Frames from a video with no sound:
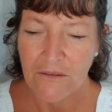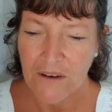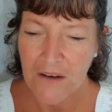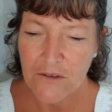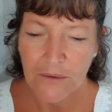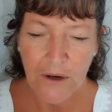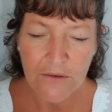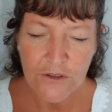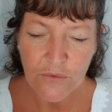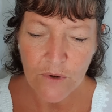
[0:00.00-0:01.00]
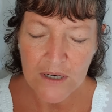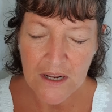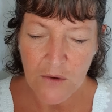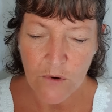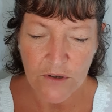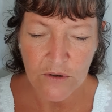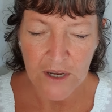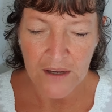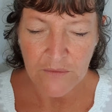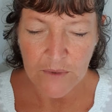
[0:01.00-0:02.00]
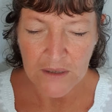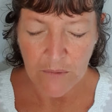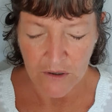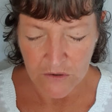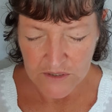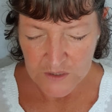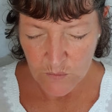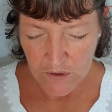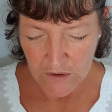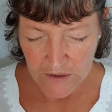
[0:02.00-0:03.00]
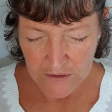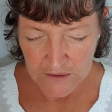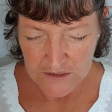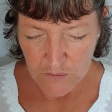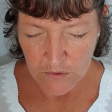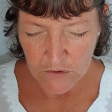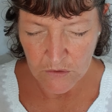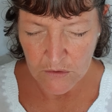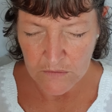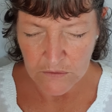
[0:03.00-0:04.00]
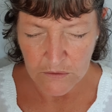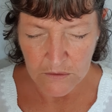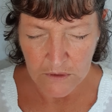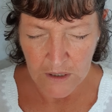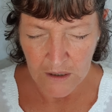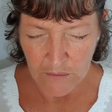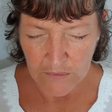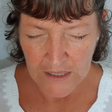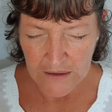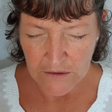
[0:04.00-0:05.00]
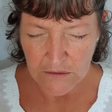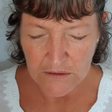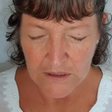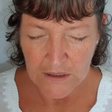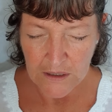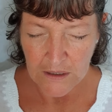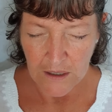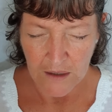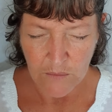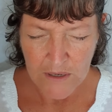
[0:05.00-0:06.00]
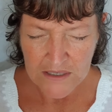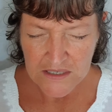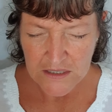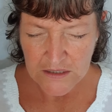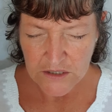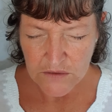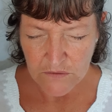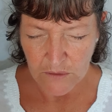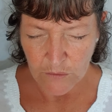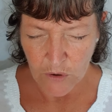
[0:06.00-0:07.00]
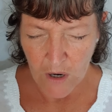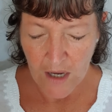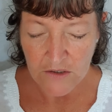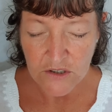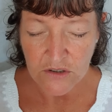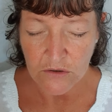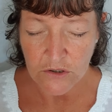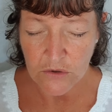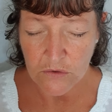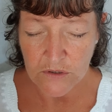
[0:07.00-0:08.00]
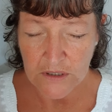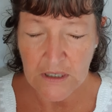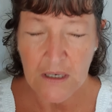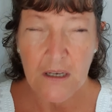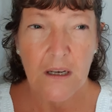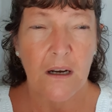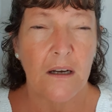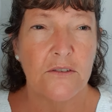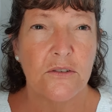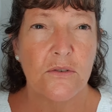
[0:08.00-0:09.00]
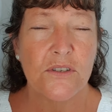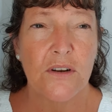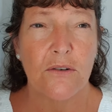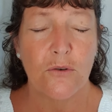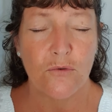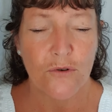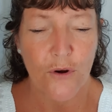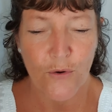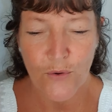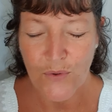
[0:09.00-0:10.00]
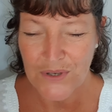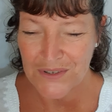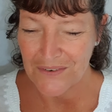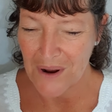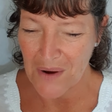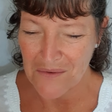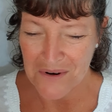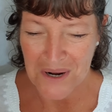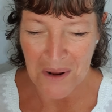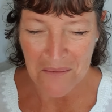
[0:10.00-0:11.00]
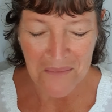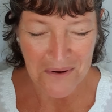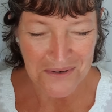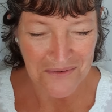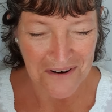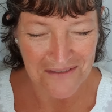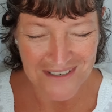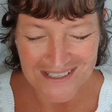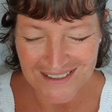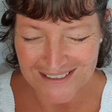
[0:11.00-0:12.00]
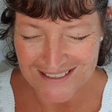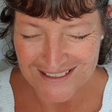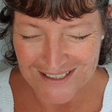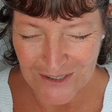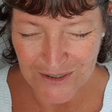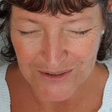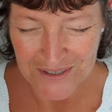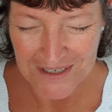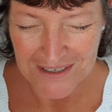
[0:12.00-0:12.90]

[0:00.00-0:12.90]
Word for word: Father, I'm going to read out what you gave me by your Spirit. It's a beautiful um, letter, a message from your heart to your children. I do so. You know this, Father, in utmost reverence unto you.